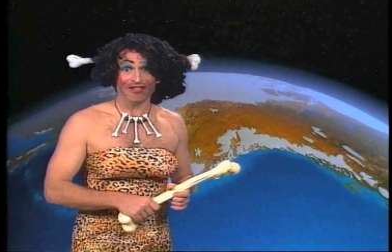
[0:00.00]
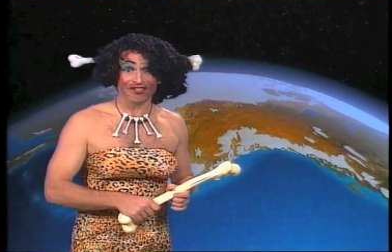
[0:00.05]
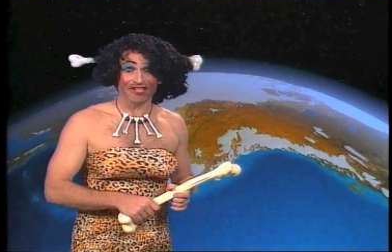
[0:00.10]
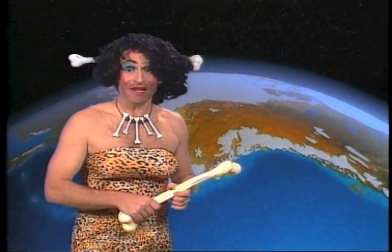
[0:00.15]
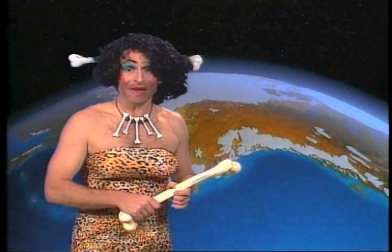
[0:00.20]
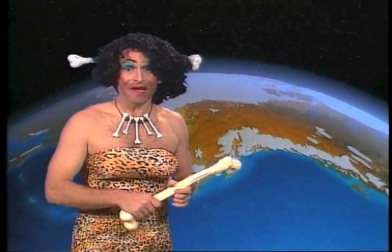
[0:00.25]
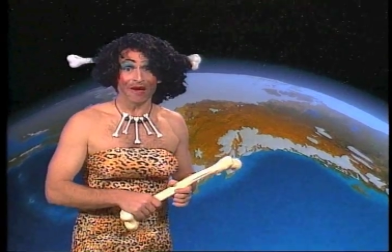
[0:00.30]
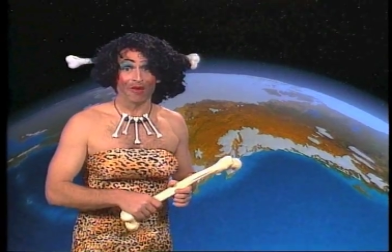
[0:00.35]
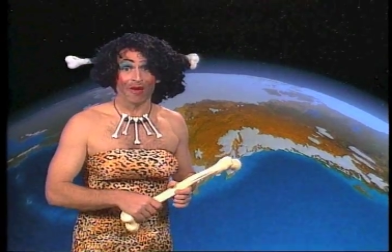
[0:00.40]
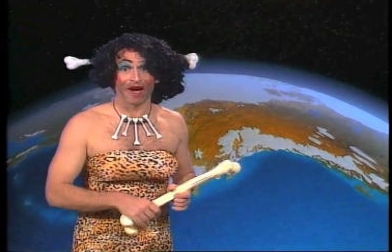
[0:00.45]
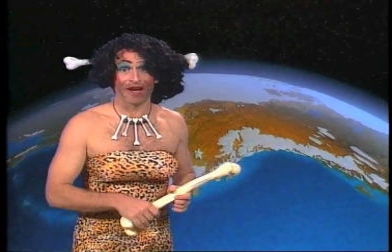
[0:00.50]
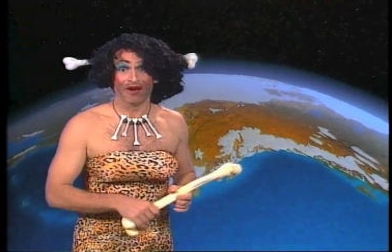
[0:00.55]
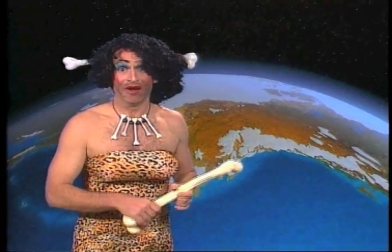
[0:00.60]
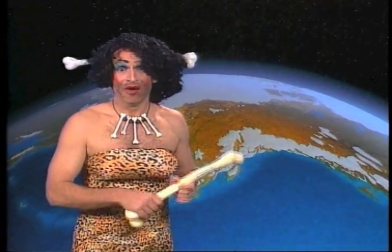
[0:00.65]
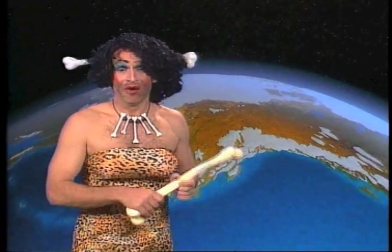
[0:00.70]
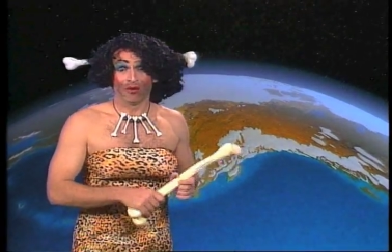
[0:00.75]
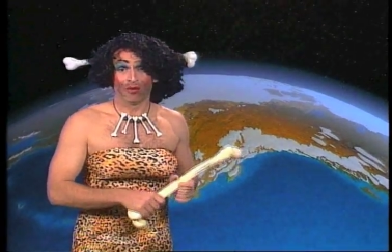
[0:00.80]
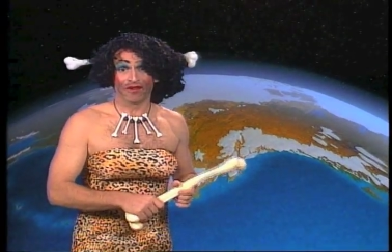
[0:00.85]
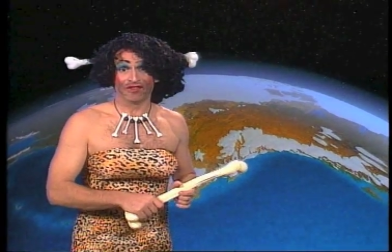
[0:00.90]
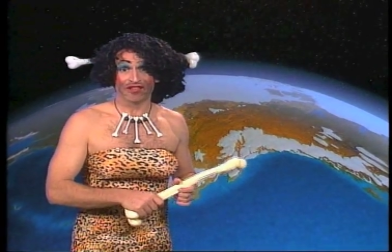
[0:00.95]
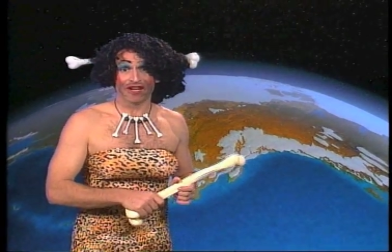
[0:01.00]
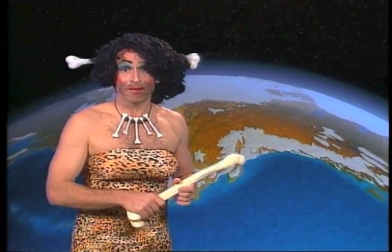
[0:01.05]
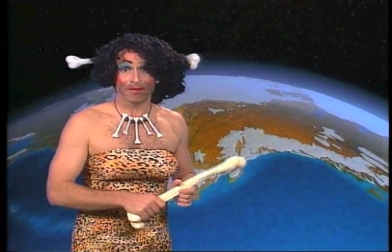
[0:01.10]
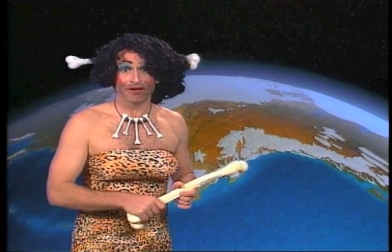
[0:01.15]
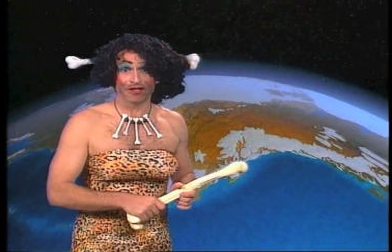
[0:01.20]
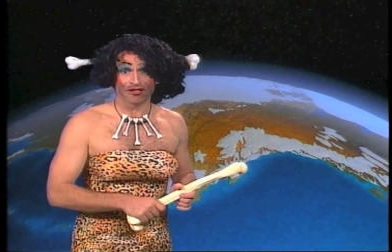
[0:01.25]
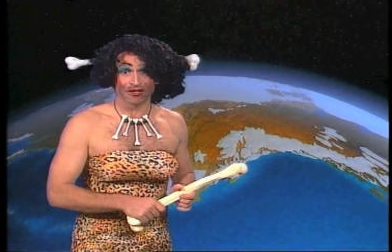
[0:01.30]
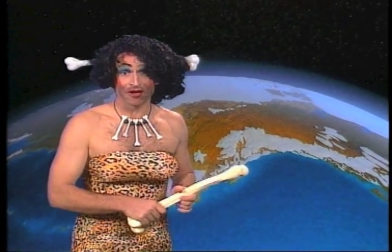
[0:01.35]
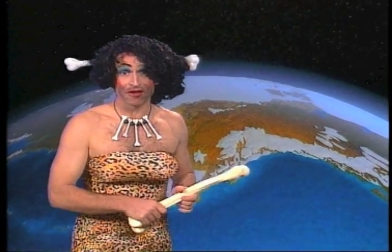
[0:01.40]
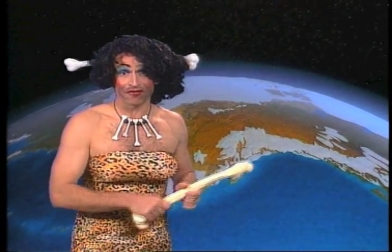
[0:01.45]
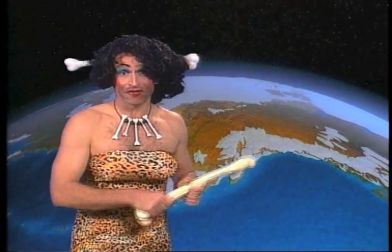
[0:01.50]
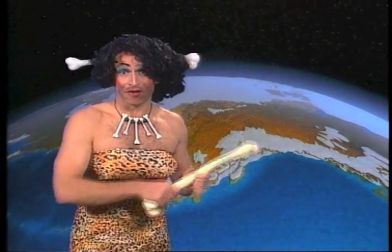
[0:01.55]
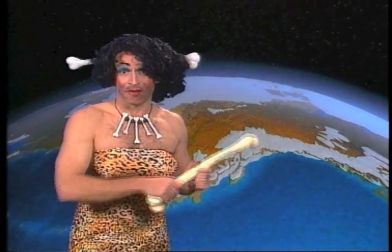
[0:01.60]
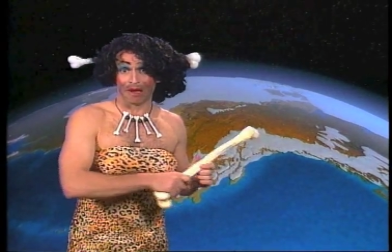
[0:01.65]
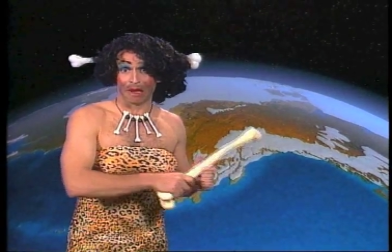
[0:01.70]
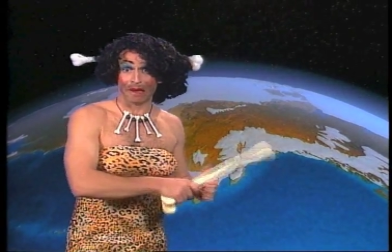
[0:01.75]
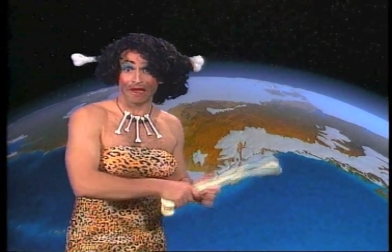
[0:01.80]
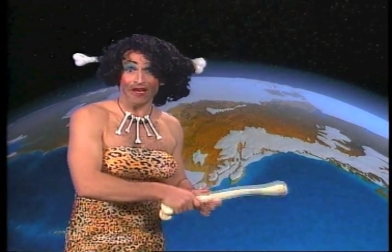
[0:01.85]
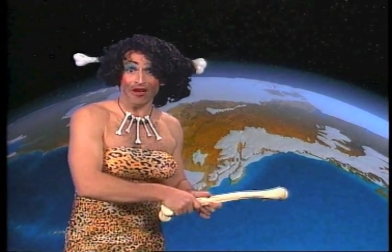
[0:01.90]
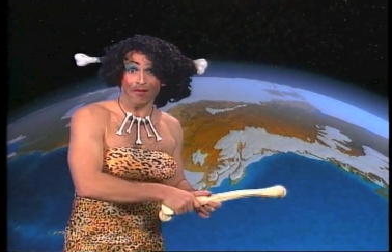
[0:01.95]
chilly one, with temperatures from a
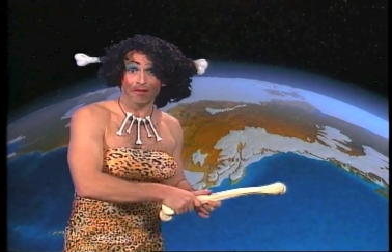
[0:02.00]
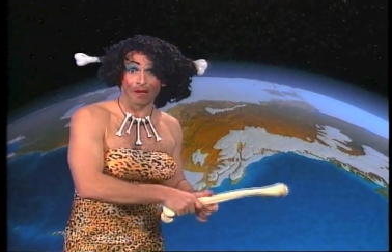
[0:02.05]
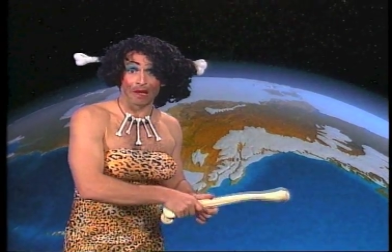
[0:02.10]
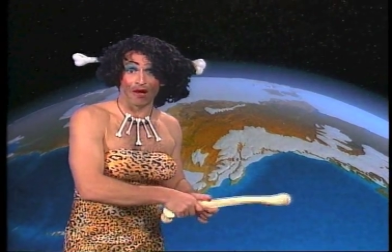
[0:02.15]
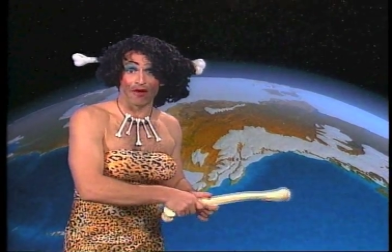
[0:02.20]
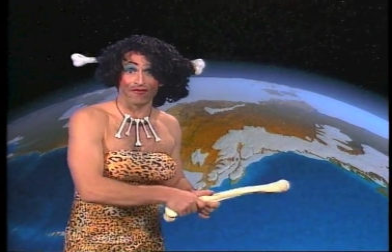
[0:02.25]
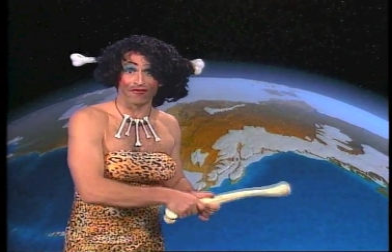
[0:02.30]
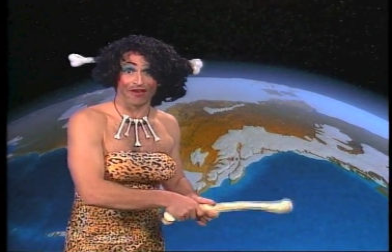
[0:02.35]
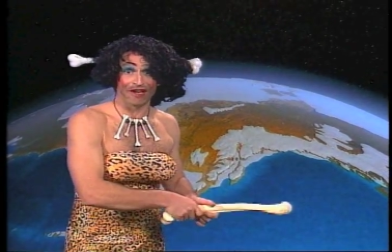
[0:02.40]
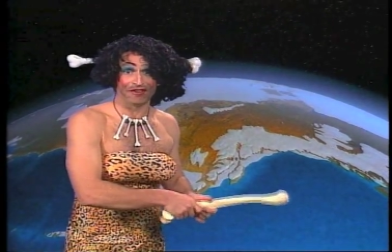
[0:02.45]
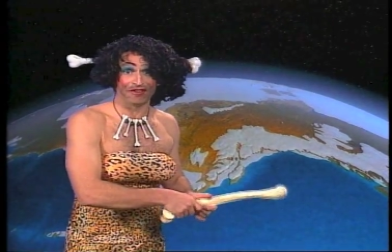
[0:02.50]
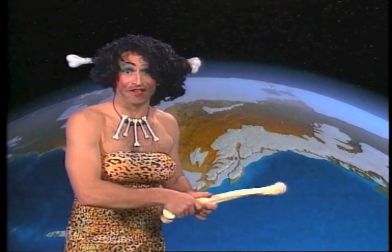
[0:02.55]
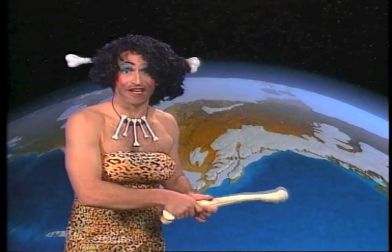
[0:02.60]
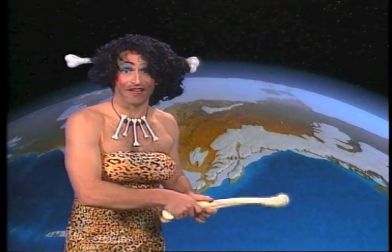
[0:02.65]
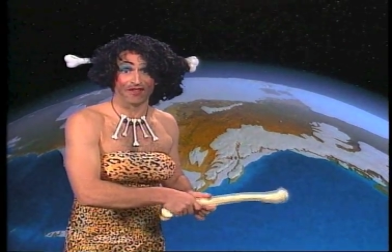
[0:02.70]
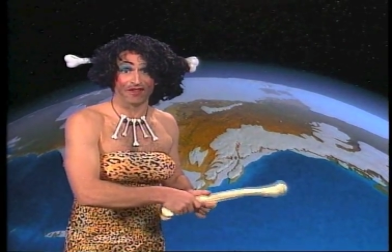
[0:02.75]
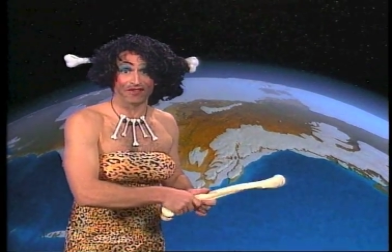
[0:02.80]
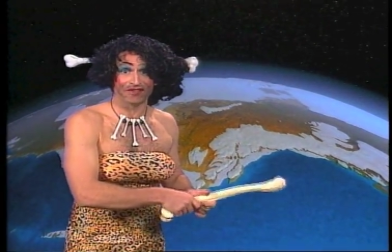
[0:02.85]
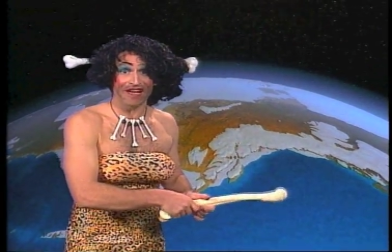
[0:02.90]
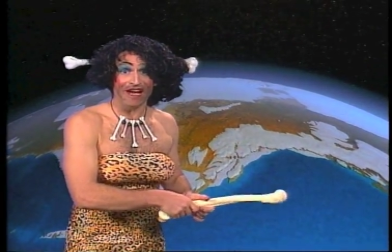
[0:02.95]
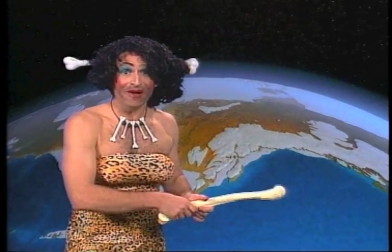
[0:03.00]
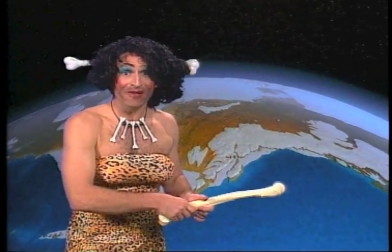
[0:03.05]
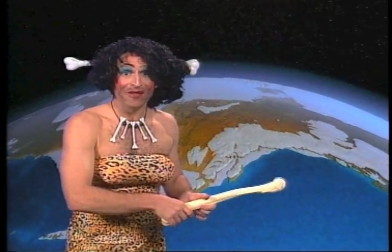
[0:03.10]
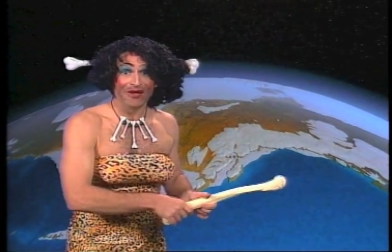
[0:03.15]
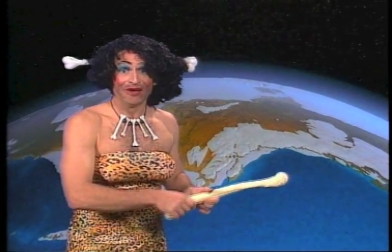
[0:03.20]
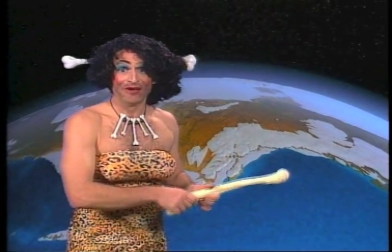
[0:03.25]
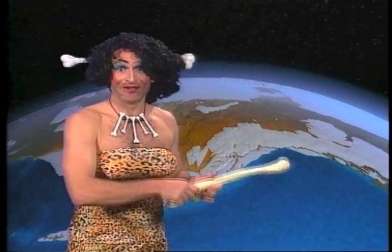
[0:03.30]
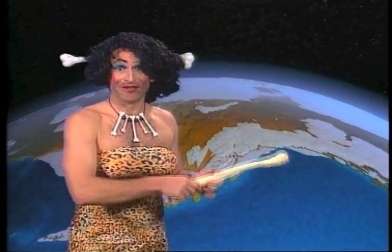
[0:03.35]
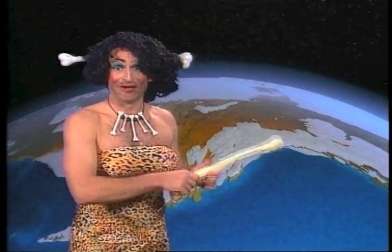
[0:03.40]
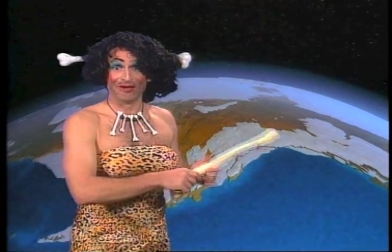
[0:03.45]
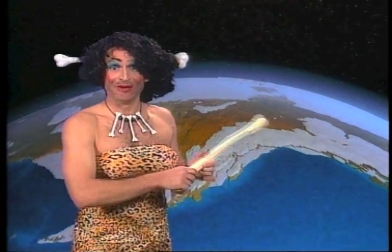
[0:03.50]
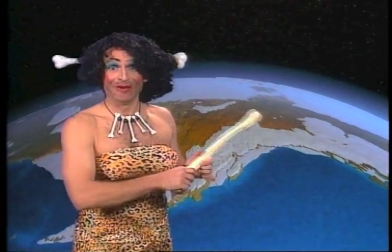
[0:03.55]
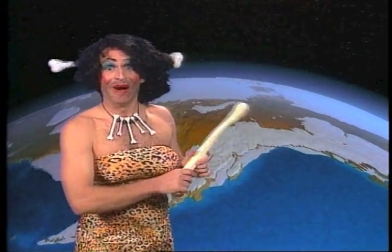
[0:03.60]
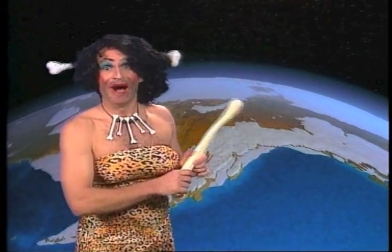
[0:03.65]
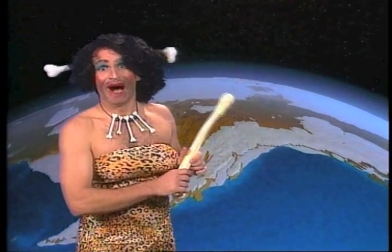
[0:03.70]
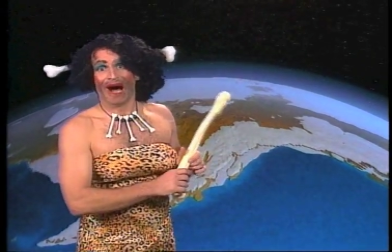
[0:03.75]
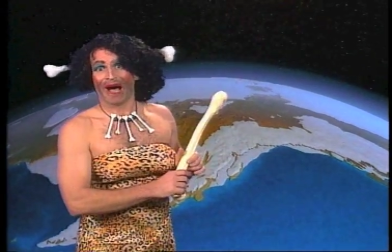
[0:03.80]
little below freezing in the south to